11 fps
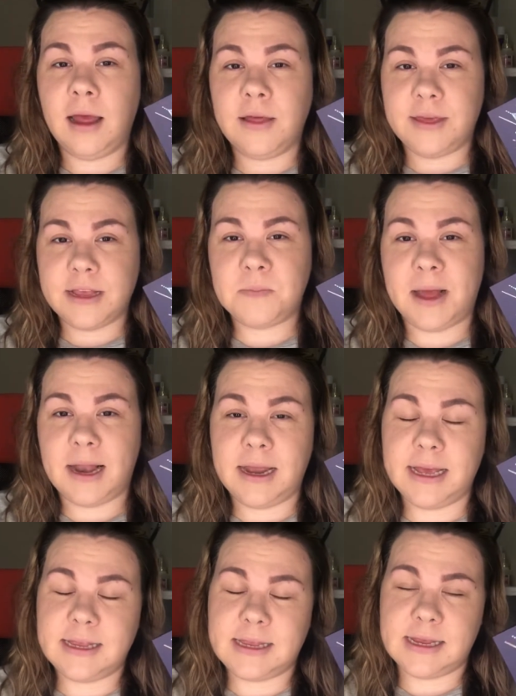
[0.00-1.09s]
This palette
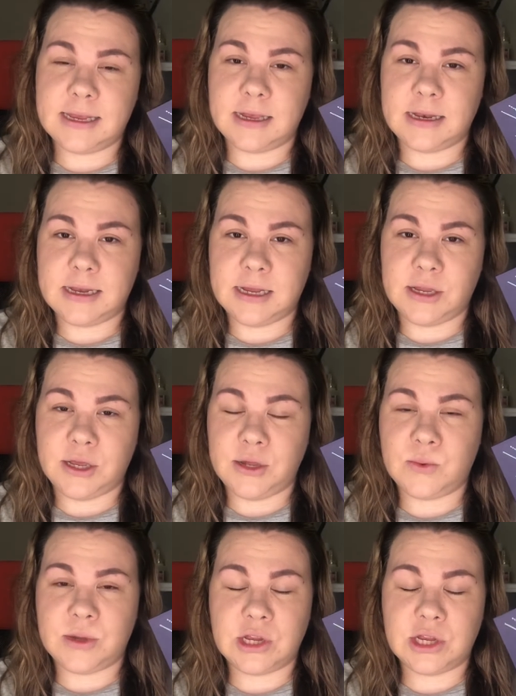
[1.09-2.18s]
is
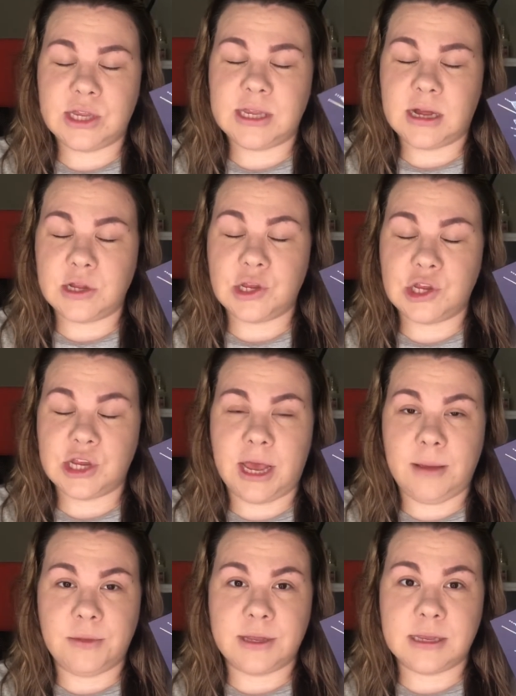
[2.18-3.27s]
discontinued, which is such a
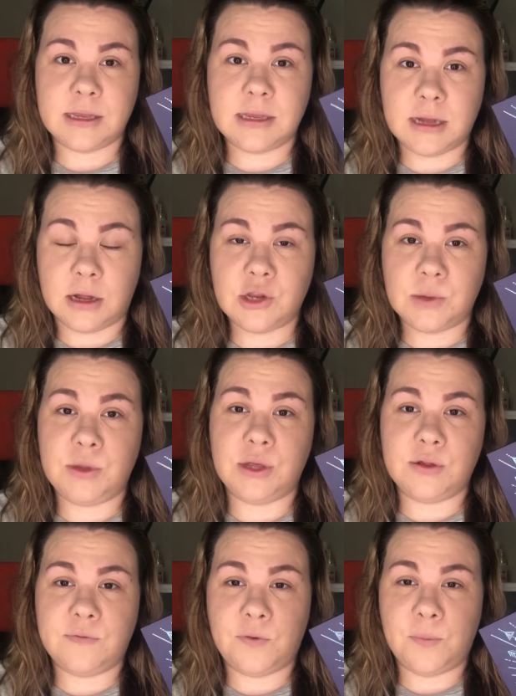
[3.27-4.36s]
shame because it's such a
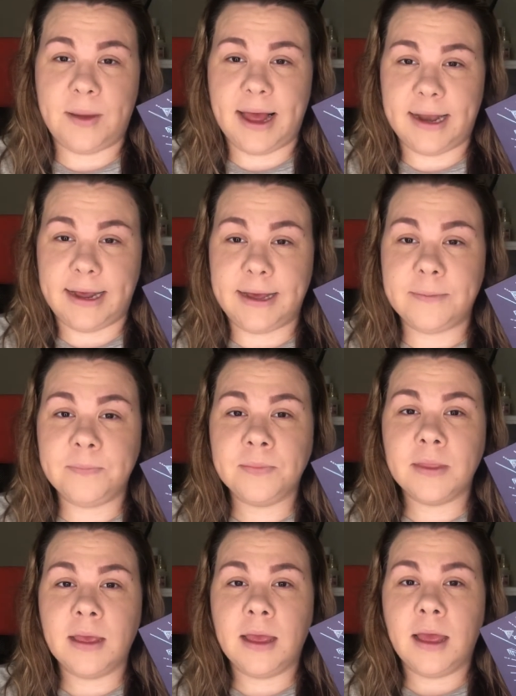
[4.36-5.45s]
beautiful palette.
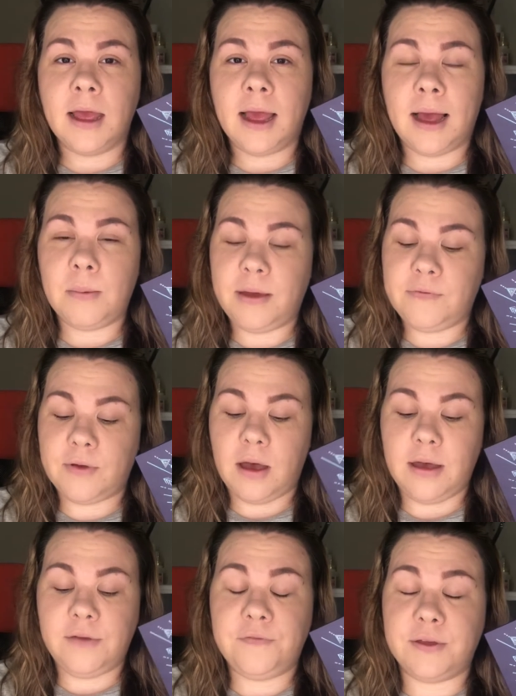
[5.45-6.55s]
However,
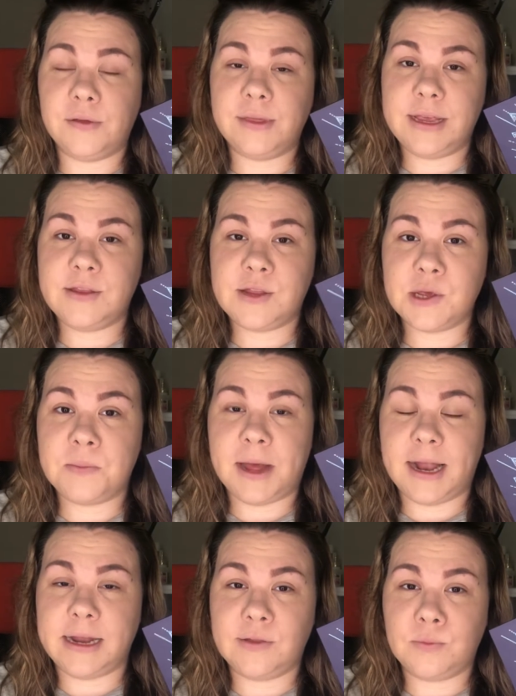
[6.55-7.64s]
I feel these two
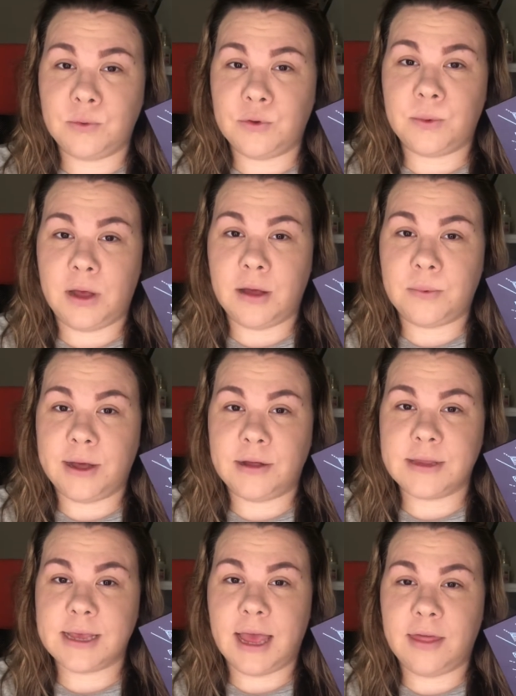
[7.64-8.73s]
palettes would work well
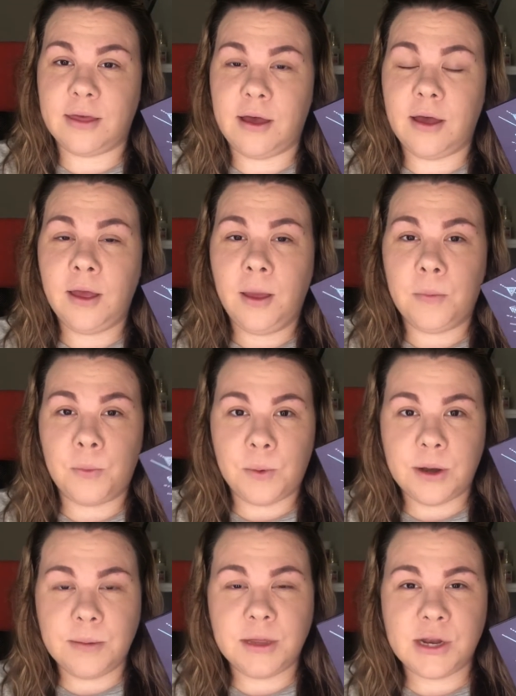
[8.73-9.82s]
together. But
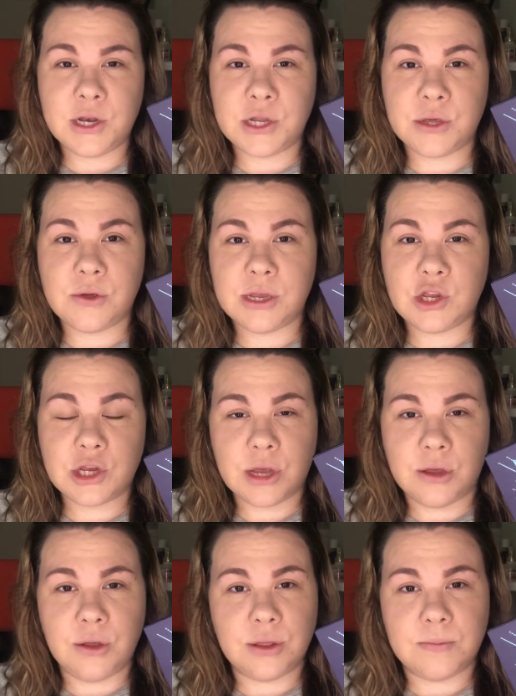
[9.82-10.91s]
what I'm going to do is show
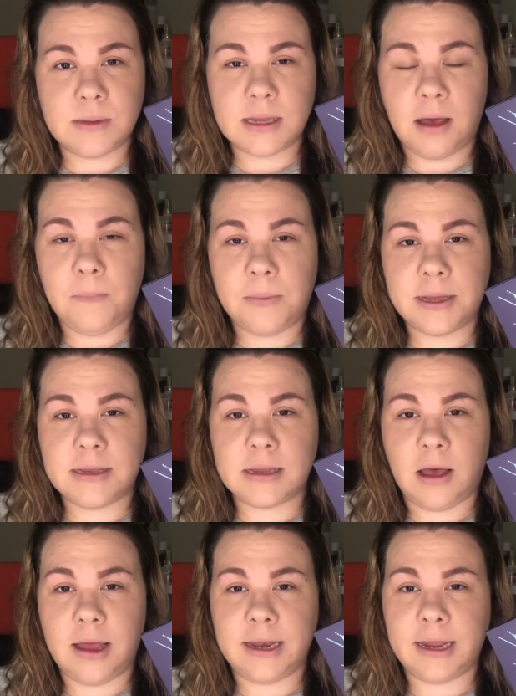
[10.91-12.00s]
you them side by
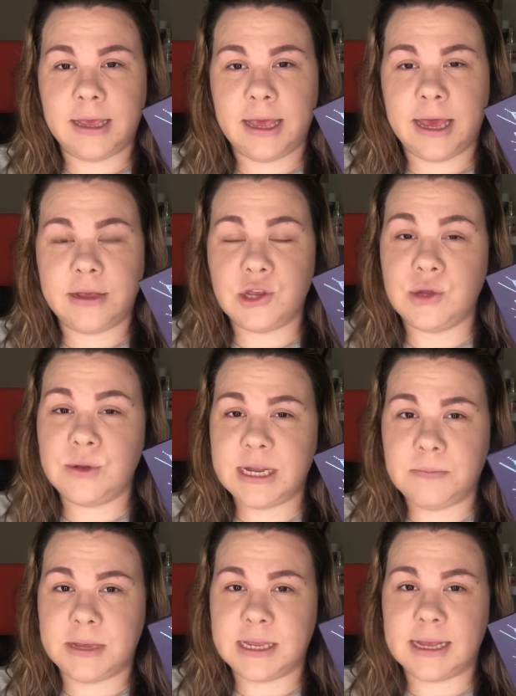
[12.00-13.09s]
side in case you did
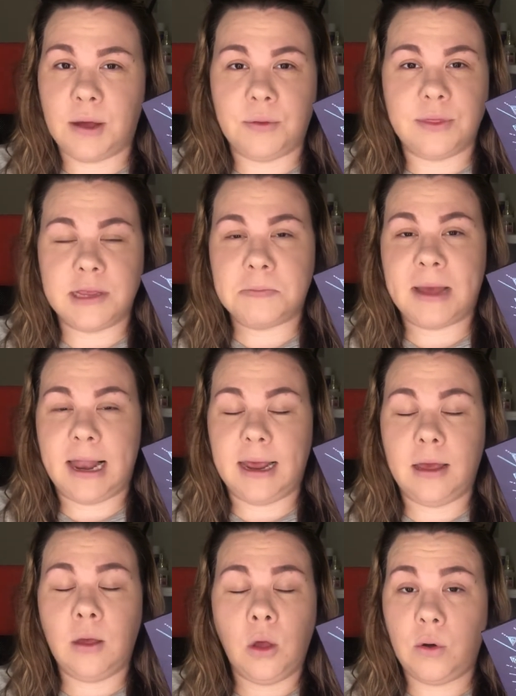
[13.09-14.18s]
miss out on this
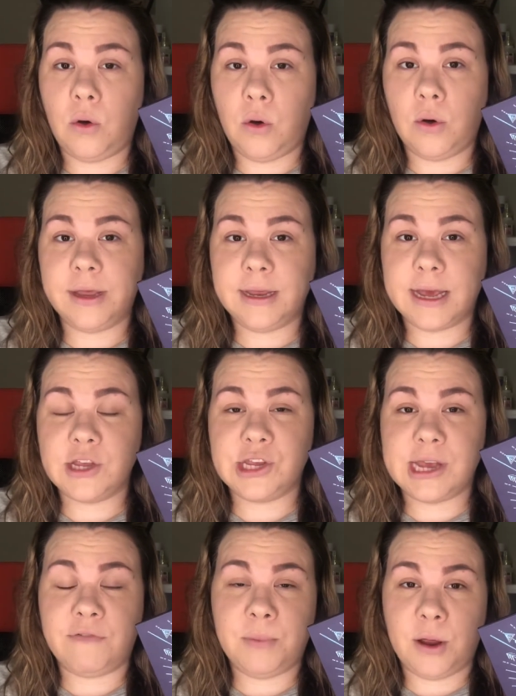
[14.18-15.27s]
palette, or in case you
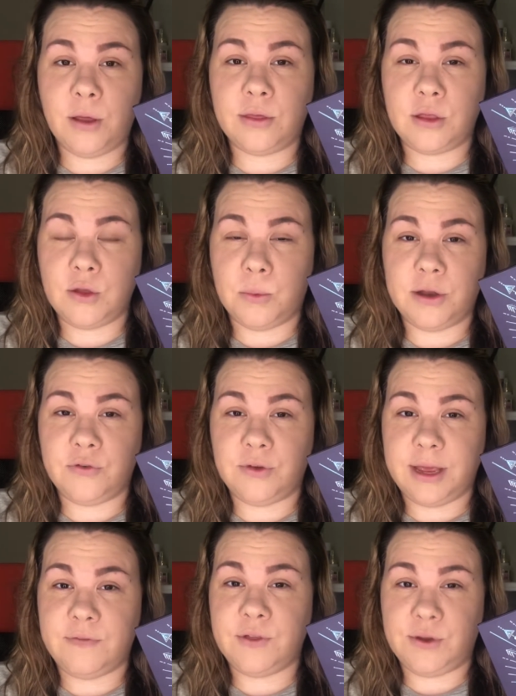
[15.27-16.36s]
have both and you're
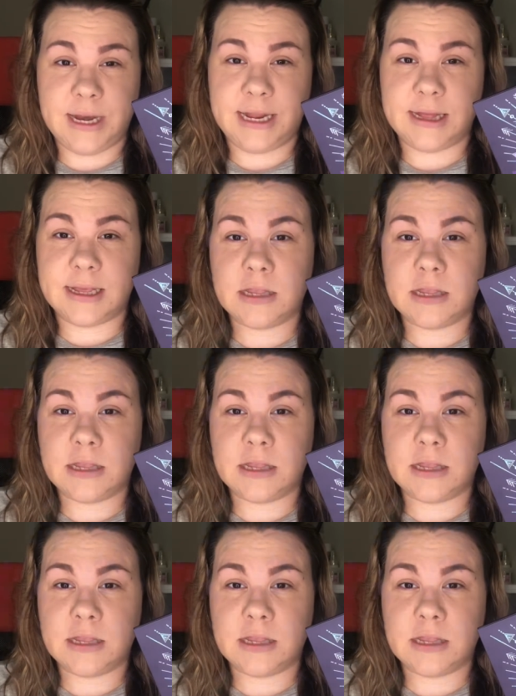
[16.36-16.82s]
wondering if you need this